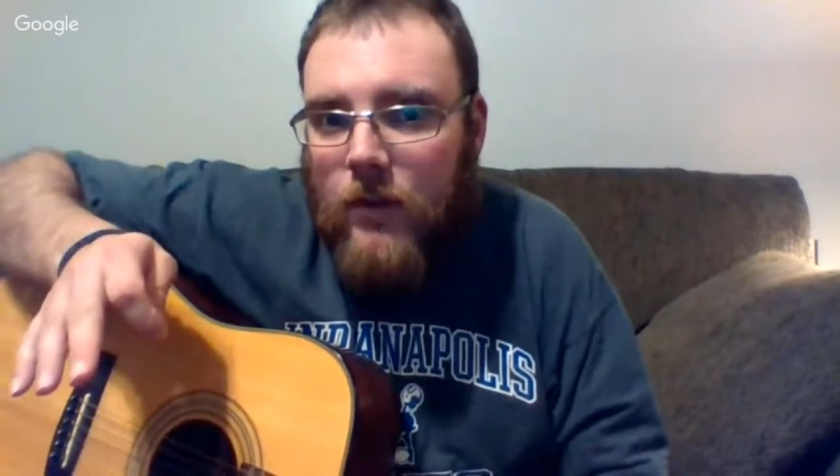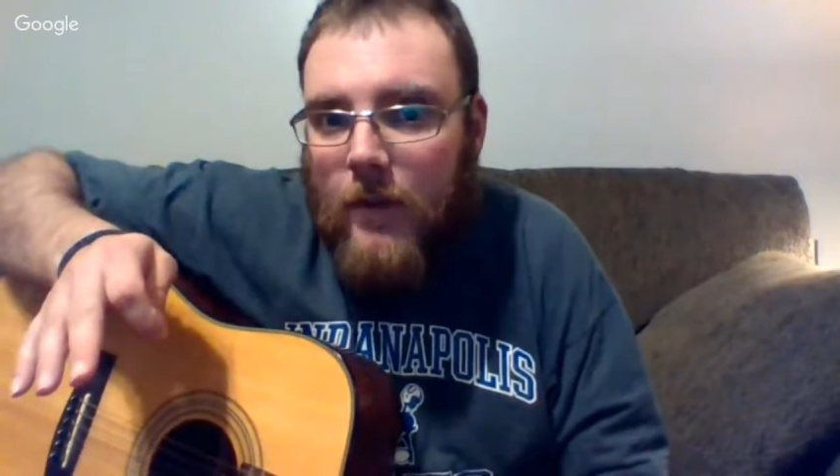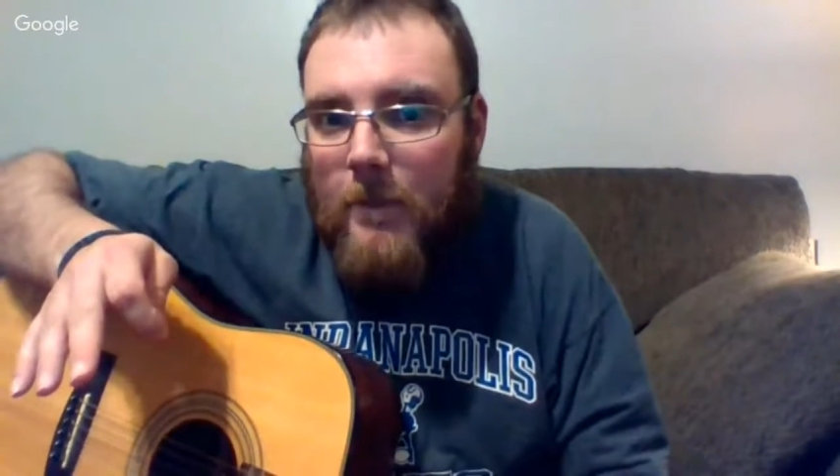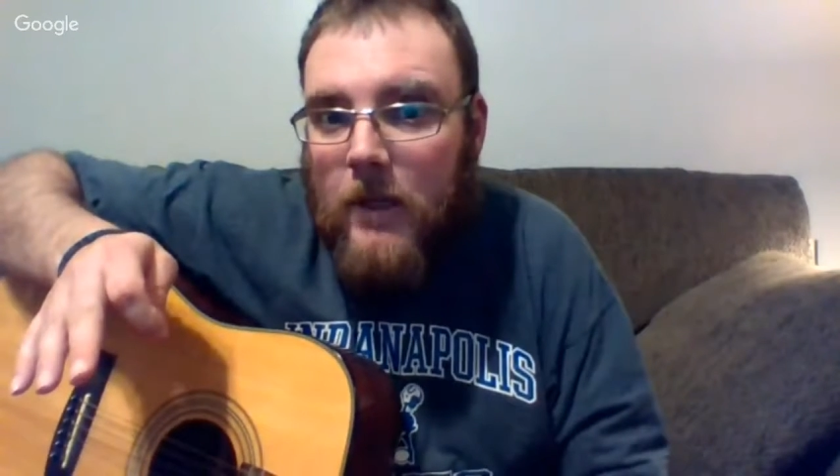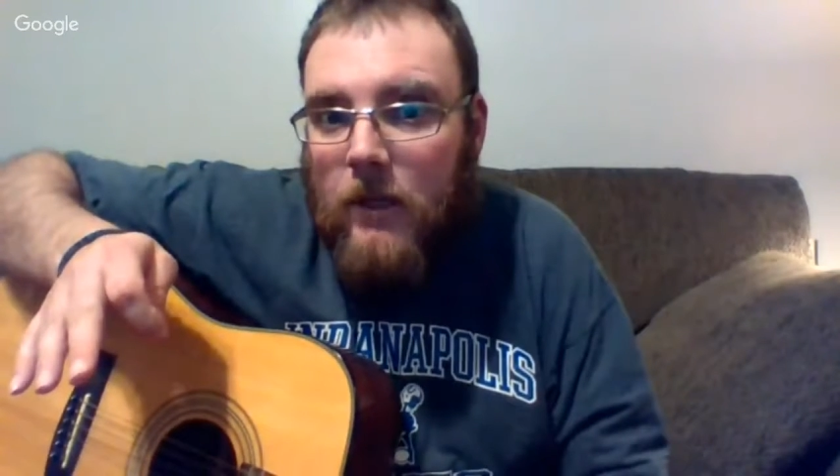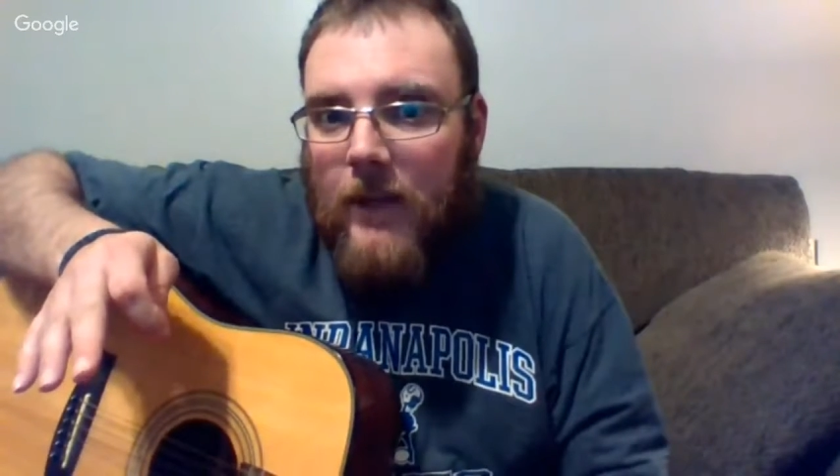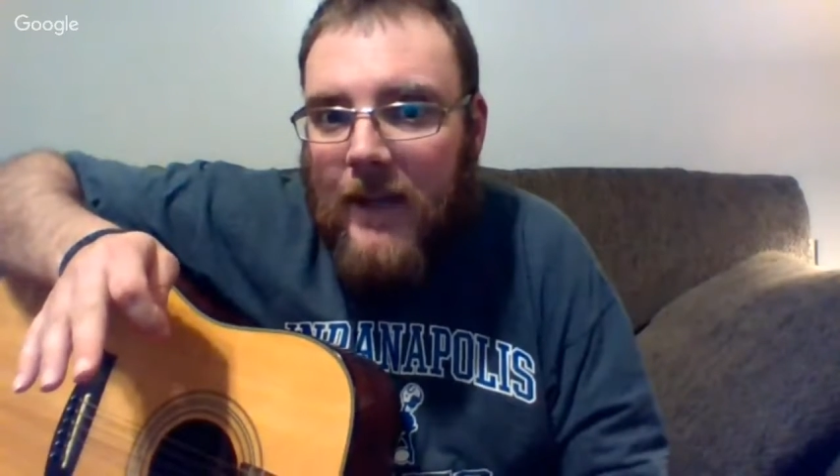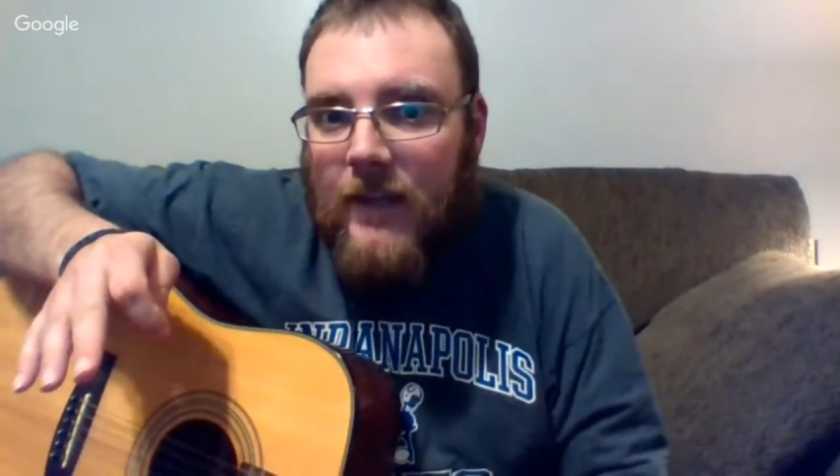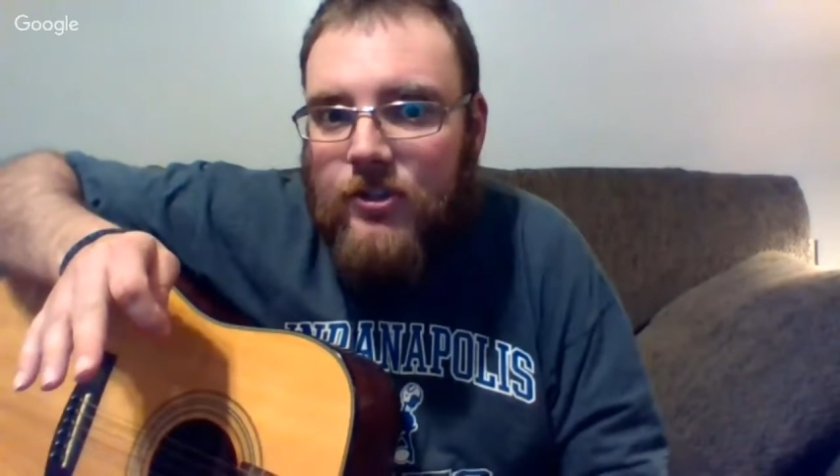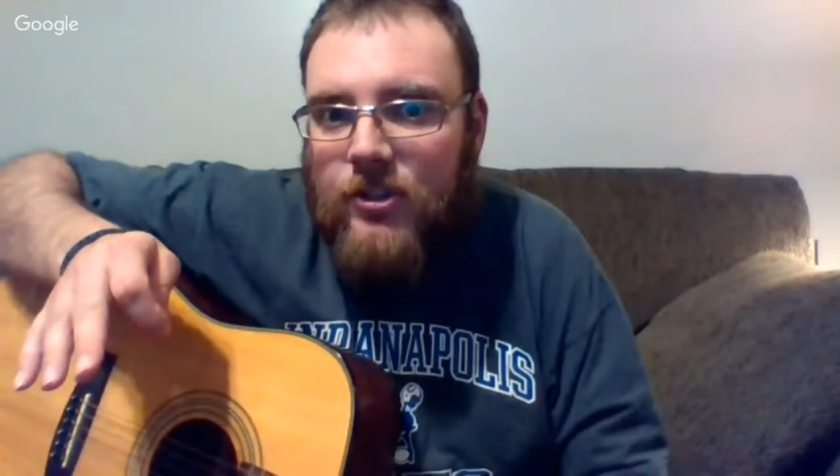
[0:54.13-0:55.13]
the Middle
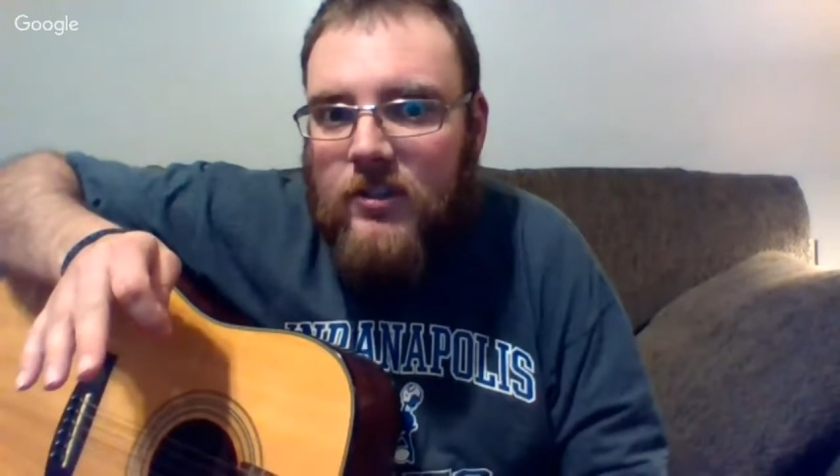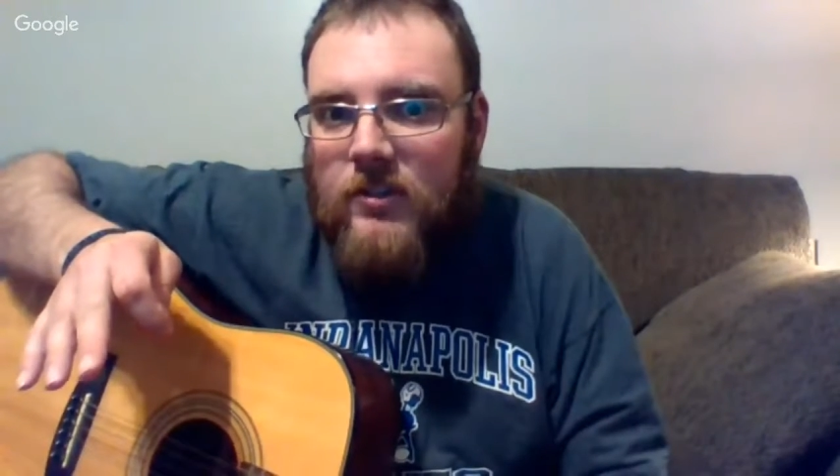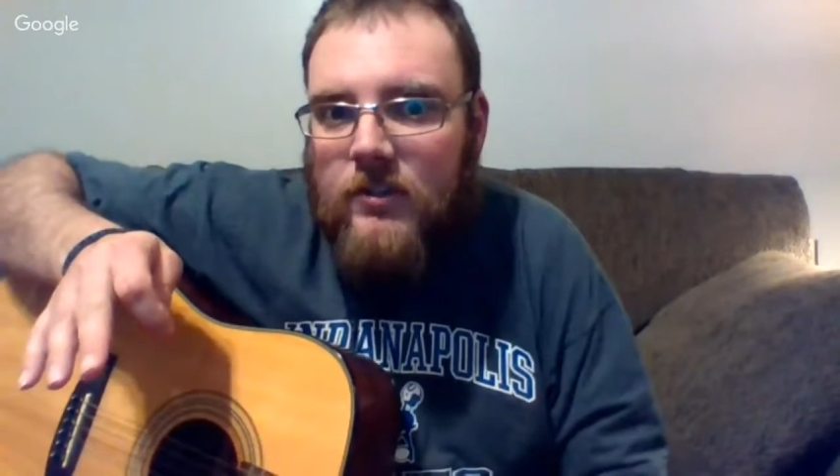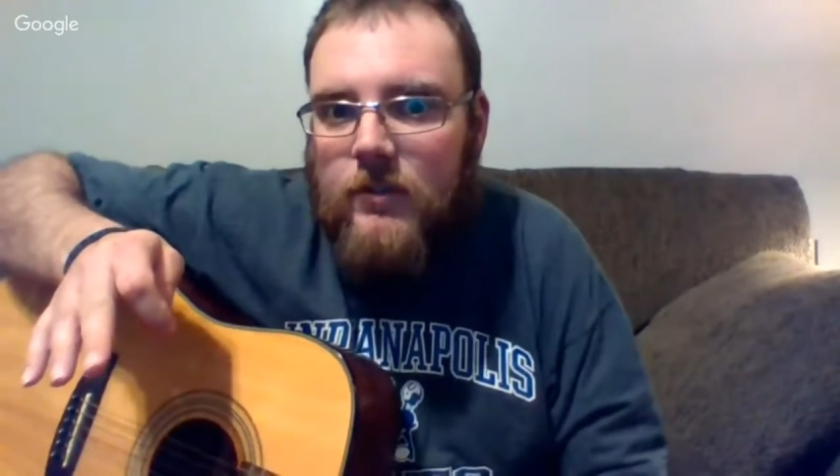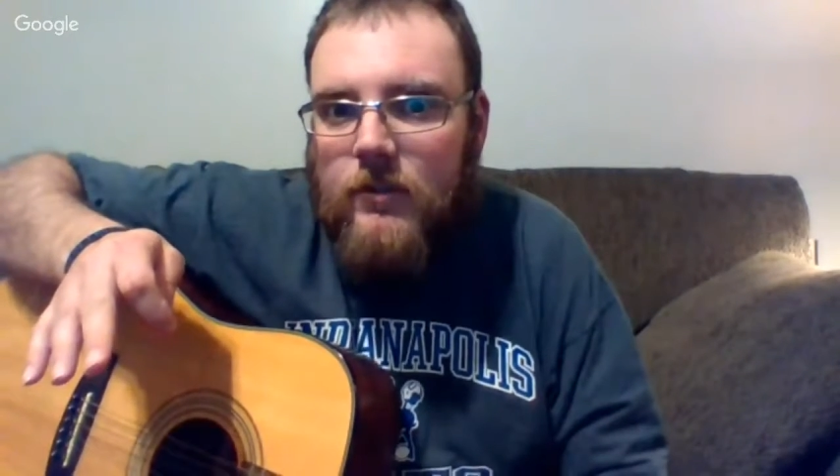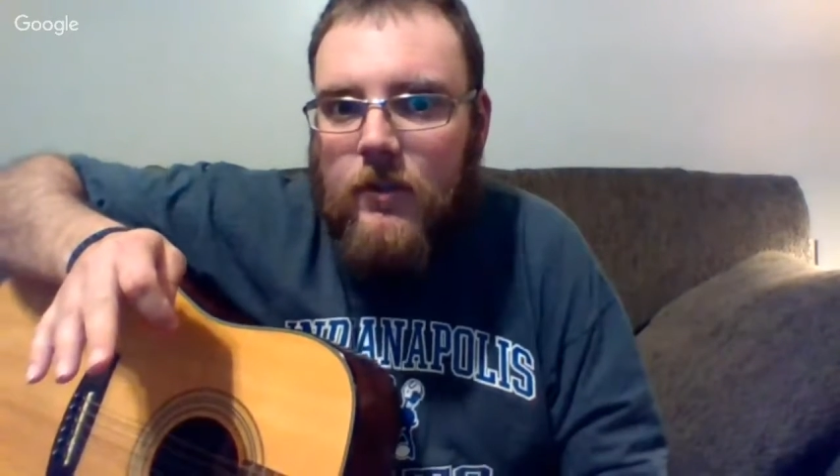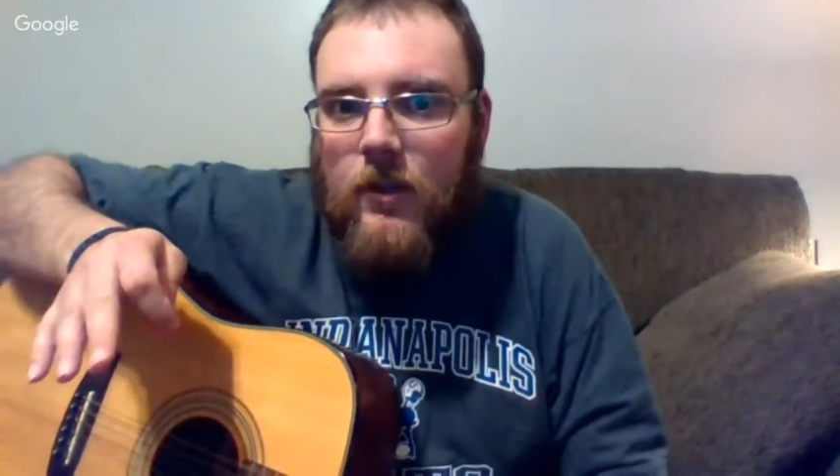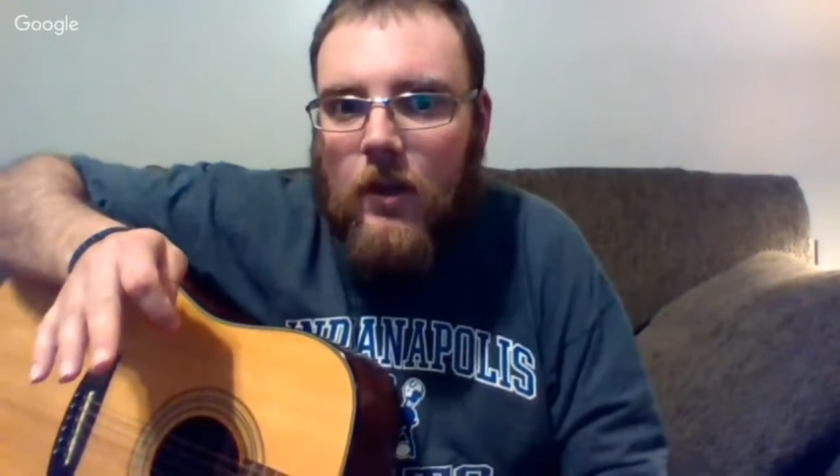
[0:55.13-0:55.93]
Ages,